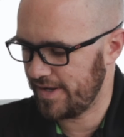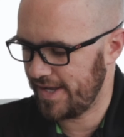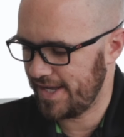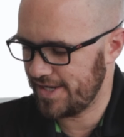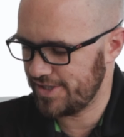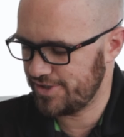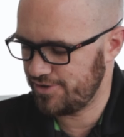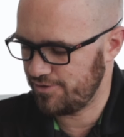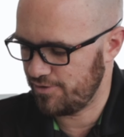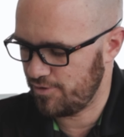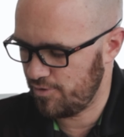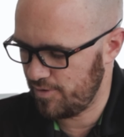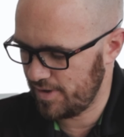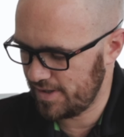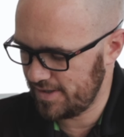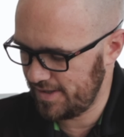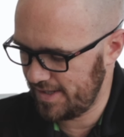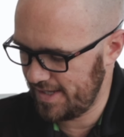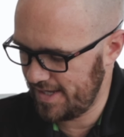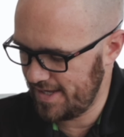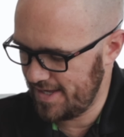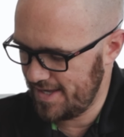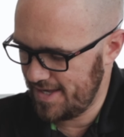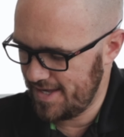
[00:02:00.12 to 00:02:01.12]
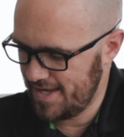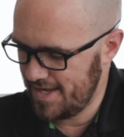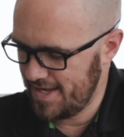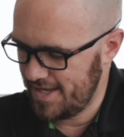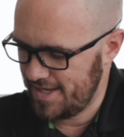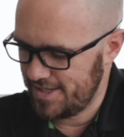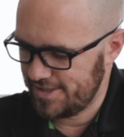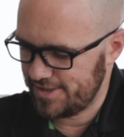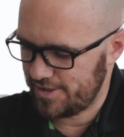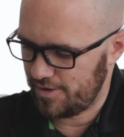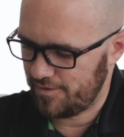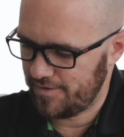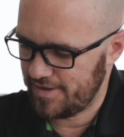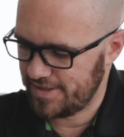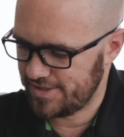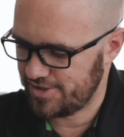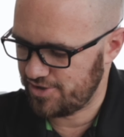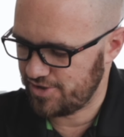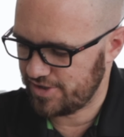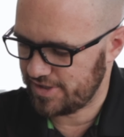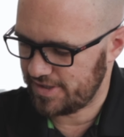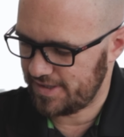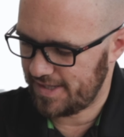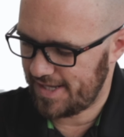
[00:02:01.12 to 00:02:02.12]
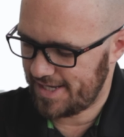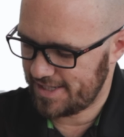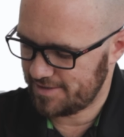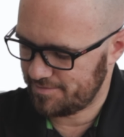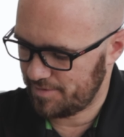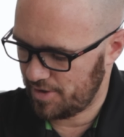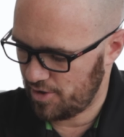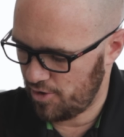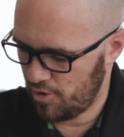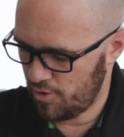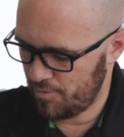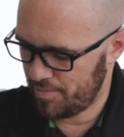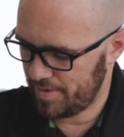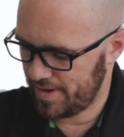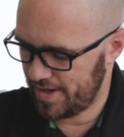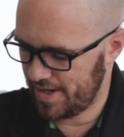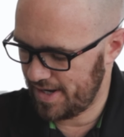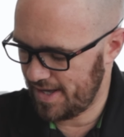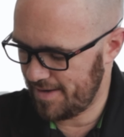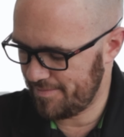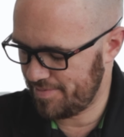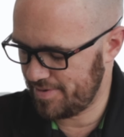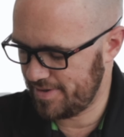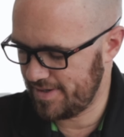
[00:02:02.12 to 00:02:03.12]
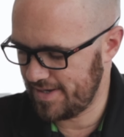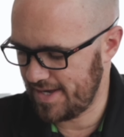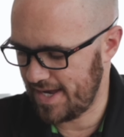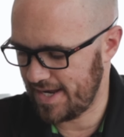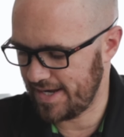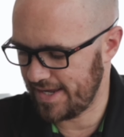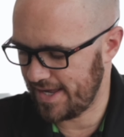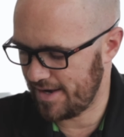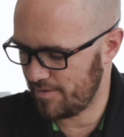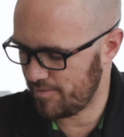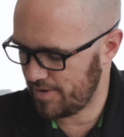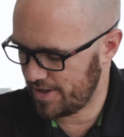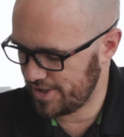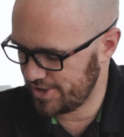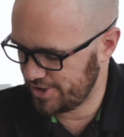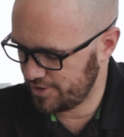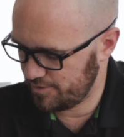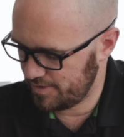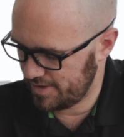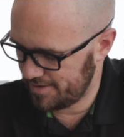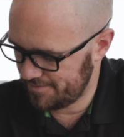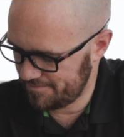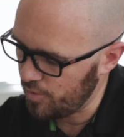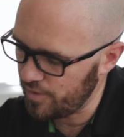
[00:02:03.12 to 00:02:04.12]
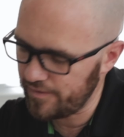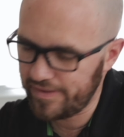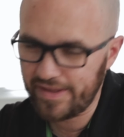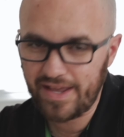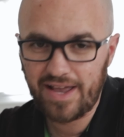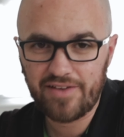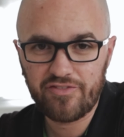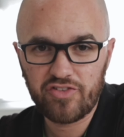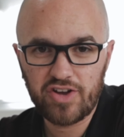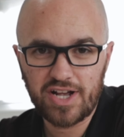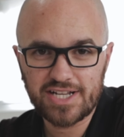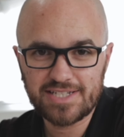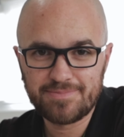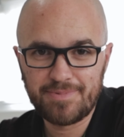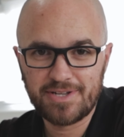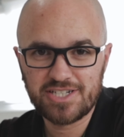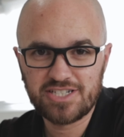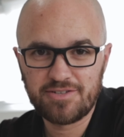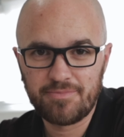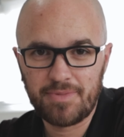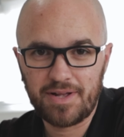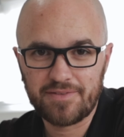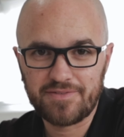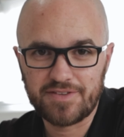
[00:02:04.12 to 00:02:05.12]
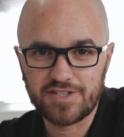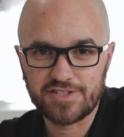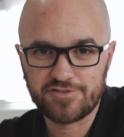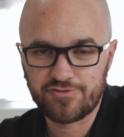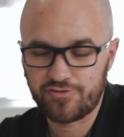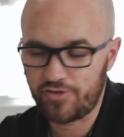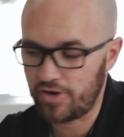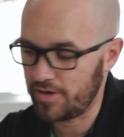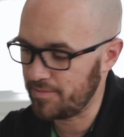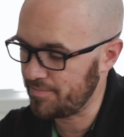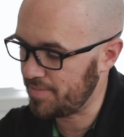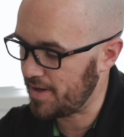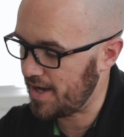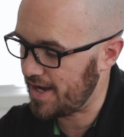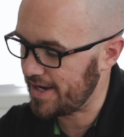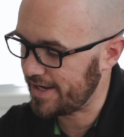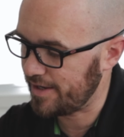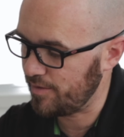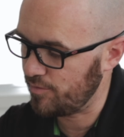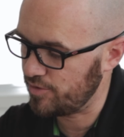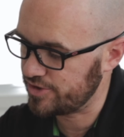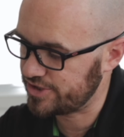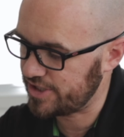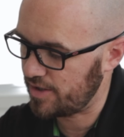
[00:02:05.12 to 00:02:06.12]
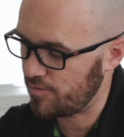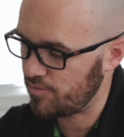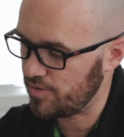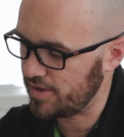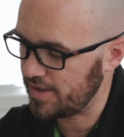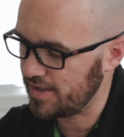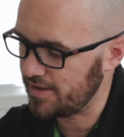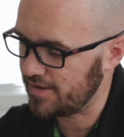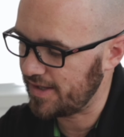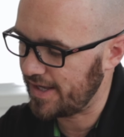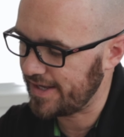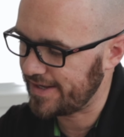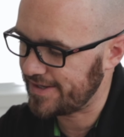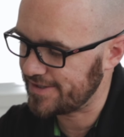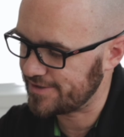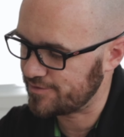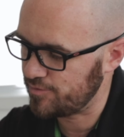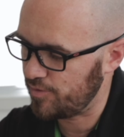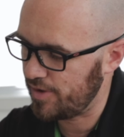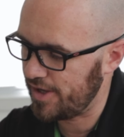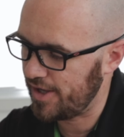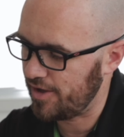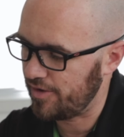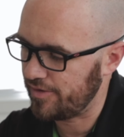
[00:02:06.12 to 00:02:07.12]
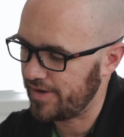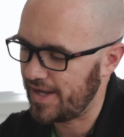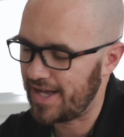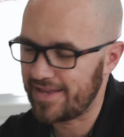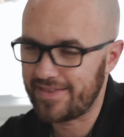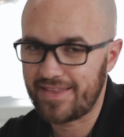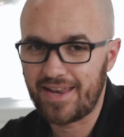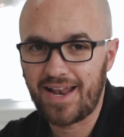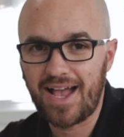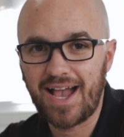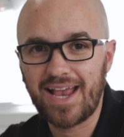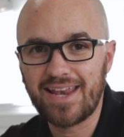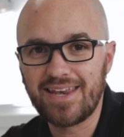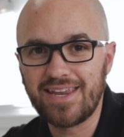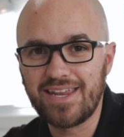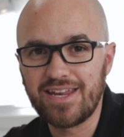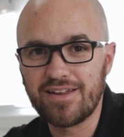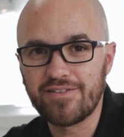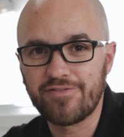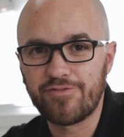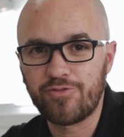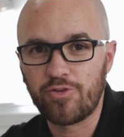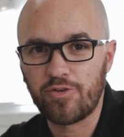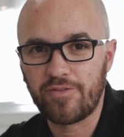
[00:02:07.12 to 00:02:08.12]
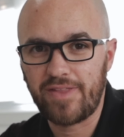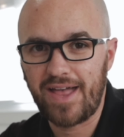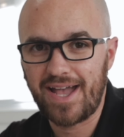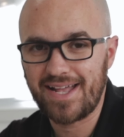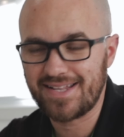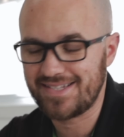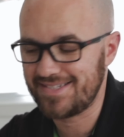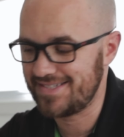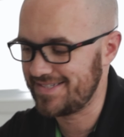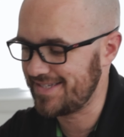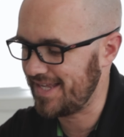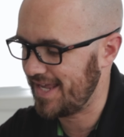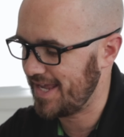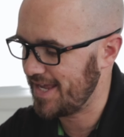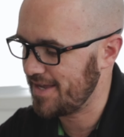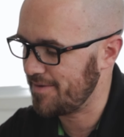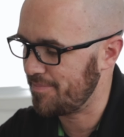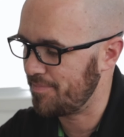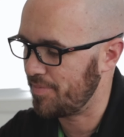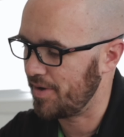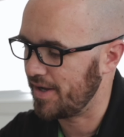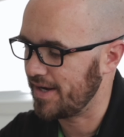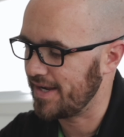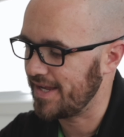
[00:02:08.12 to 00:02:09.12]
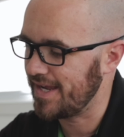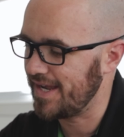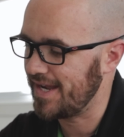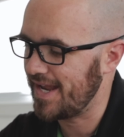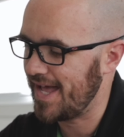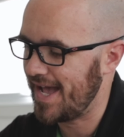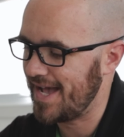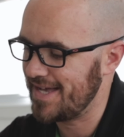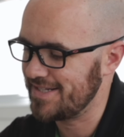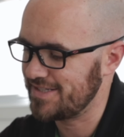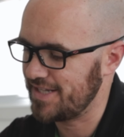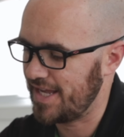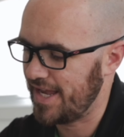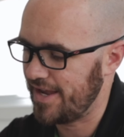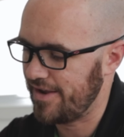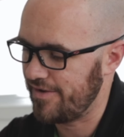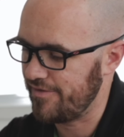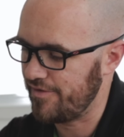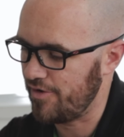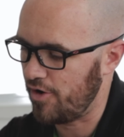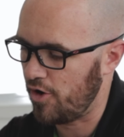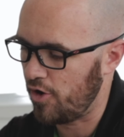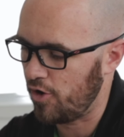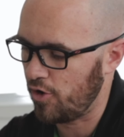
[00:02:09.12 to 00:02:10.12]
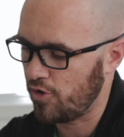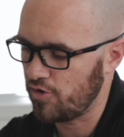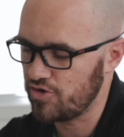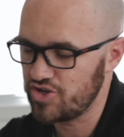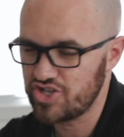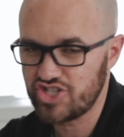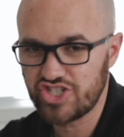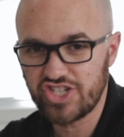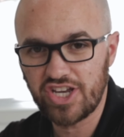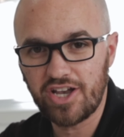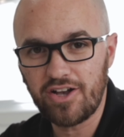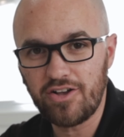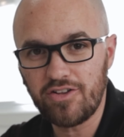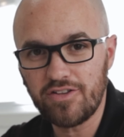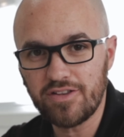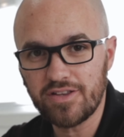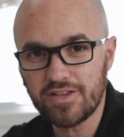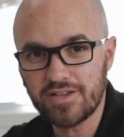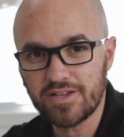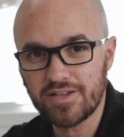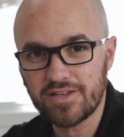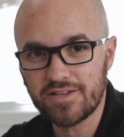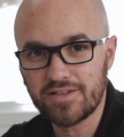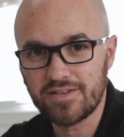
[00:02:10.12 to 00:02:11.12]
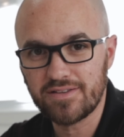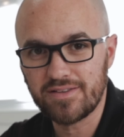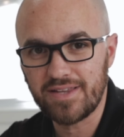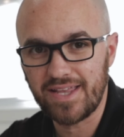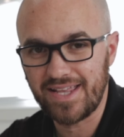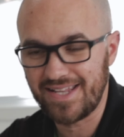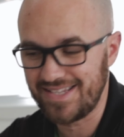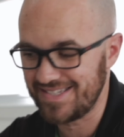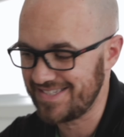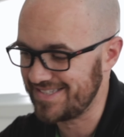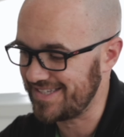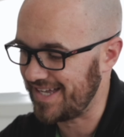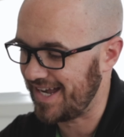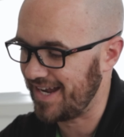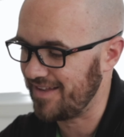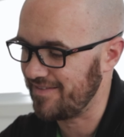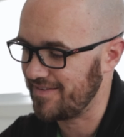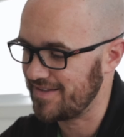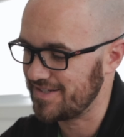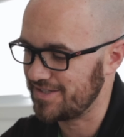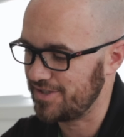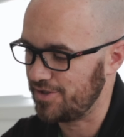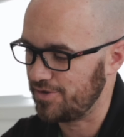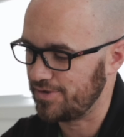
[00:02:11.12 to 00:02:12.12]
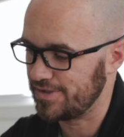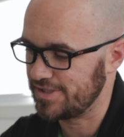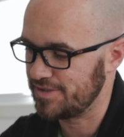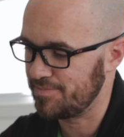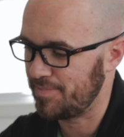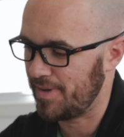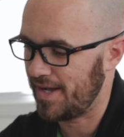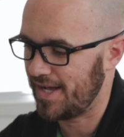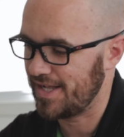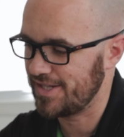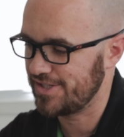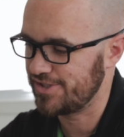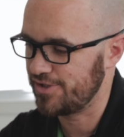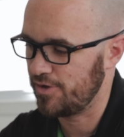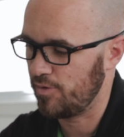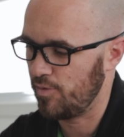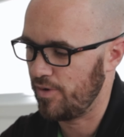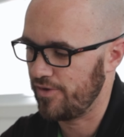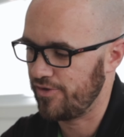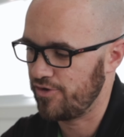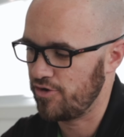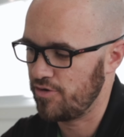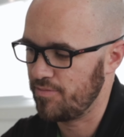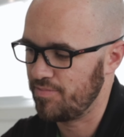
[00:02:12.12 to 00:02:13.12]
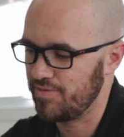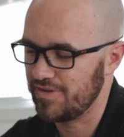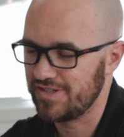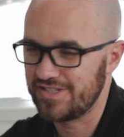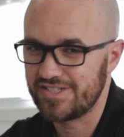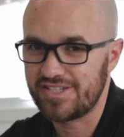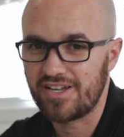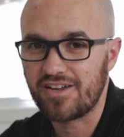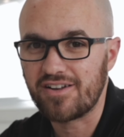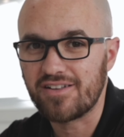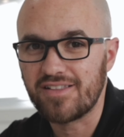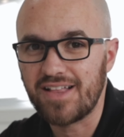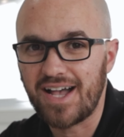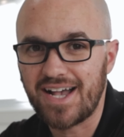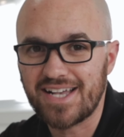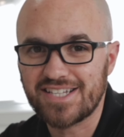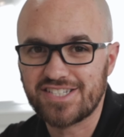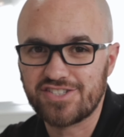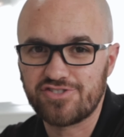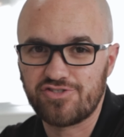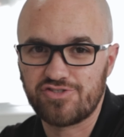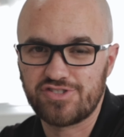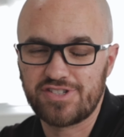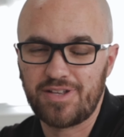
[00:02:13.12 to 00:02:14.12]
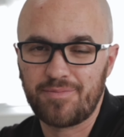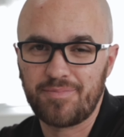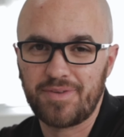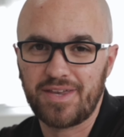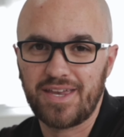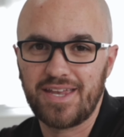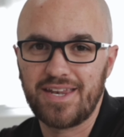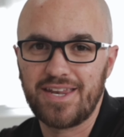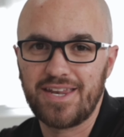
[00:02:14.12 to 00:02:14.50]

get to quickly. So this just allows me to open it up and get right to it. One thing I forgot to mention about this front pocket, which I really like as well, not that I need it for that sake, but it has a hard shell inside this little spot. So whether you put sunglasses or something